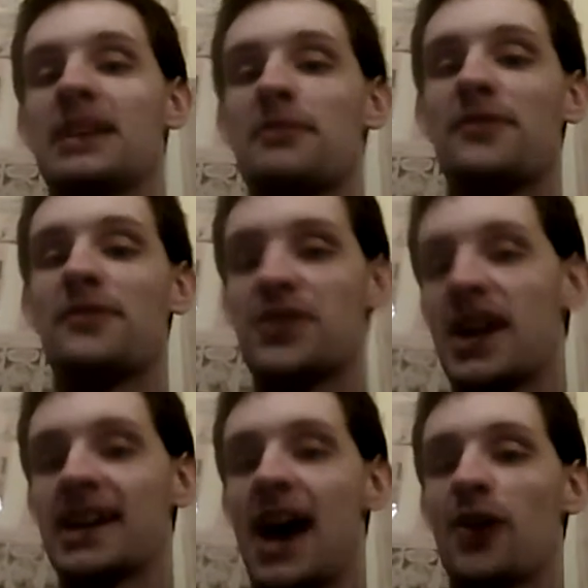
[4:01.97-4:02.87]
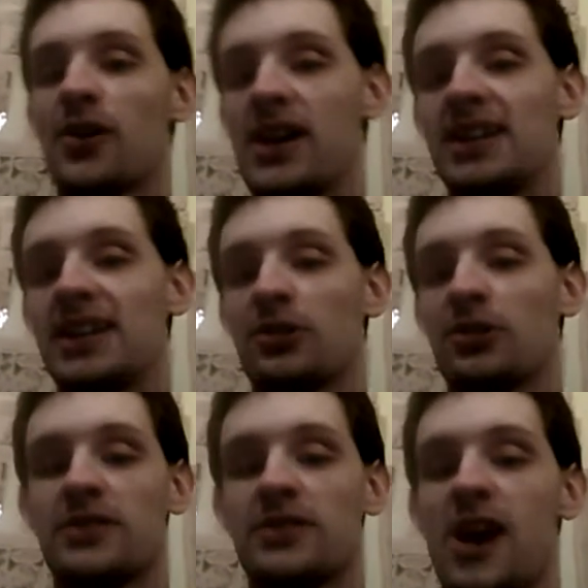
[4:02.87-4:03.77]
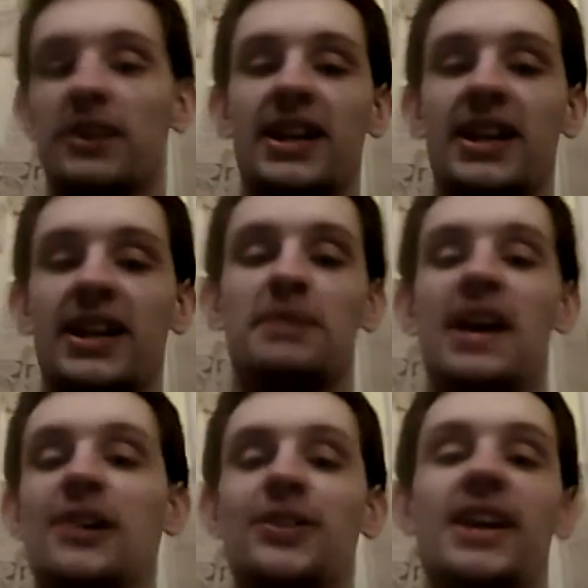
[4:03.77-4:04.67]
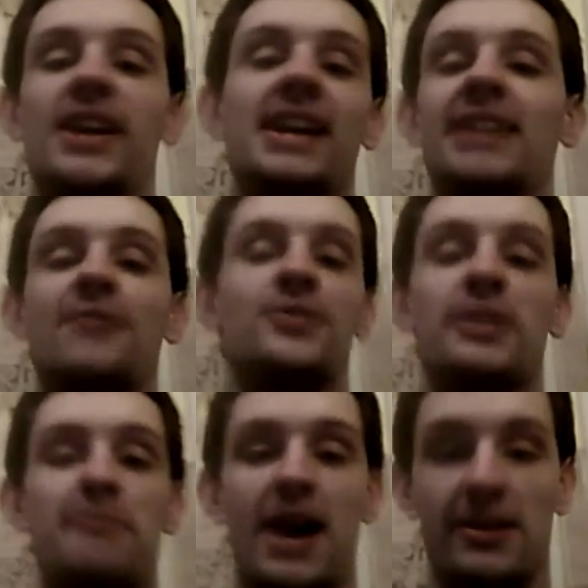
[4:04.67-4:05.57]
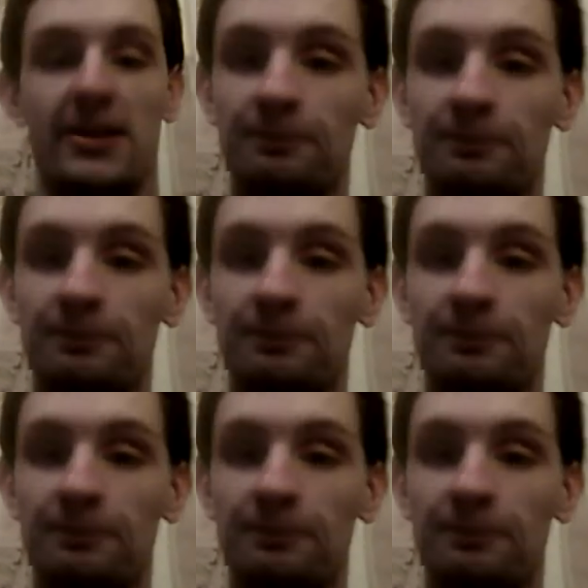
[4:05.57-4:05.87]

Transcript: some of you think Cowher is or Tomlin is, but I don't think that's up for debate.